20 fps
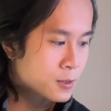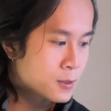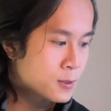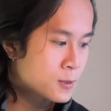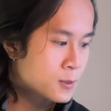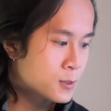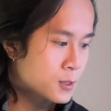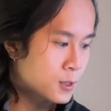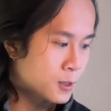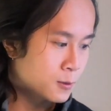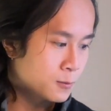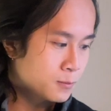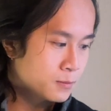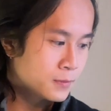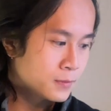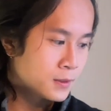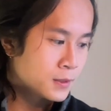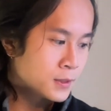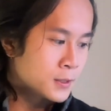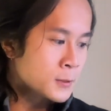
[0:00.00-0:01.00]
So,
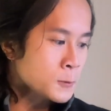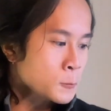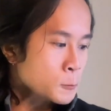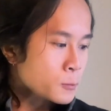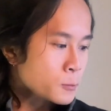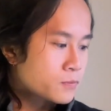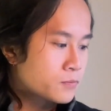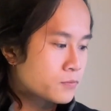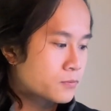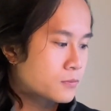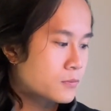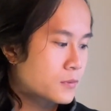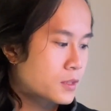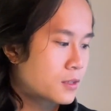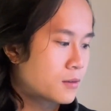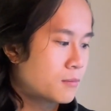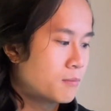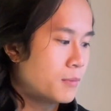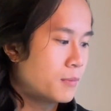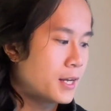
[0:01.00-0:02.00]

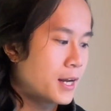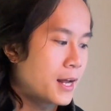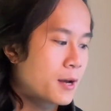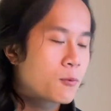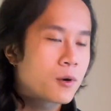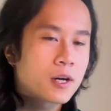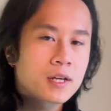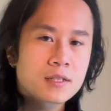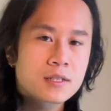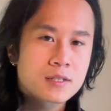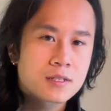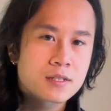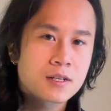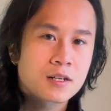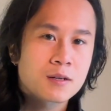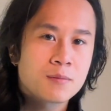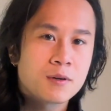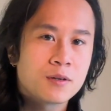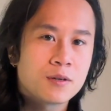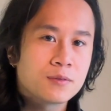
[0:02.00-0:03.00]
but I wanted to talk
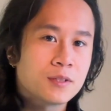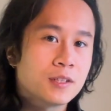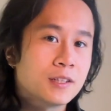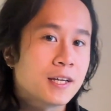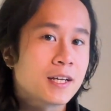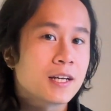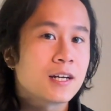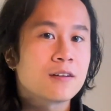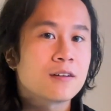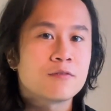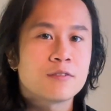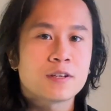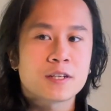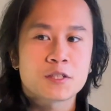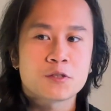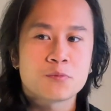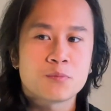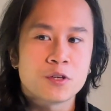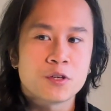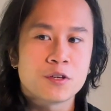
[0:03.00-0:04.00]
about the layoff
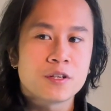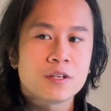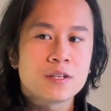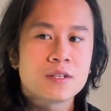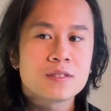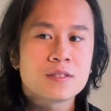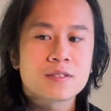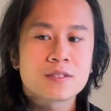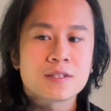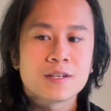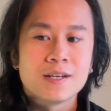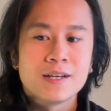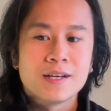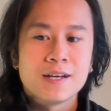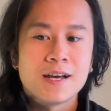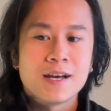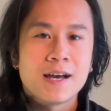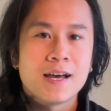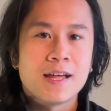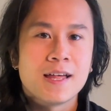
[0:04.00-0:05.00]
experience
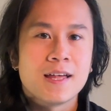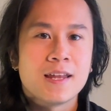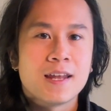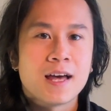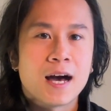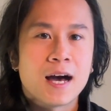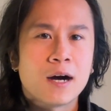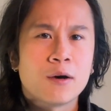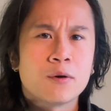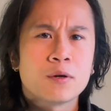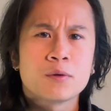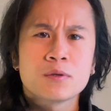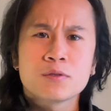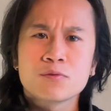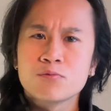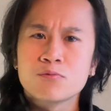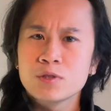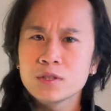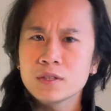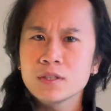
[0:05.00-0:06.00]
and how it was
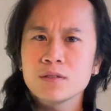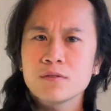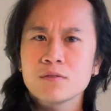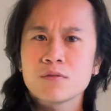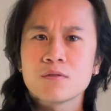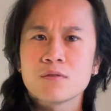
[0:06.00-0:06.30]
really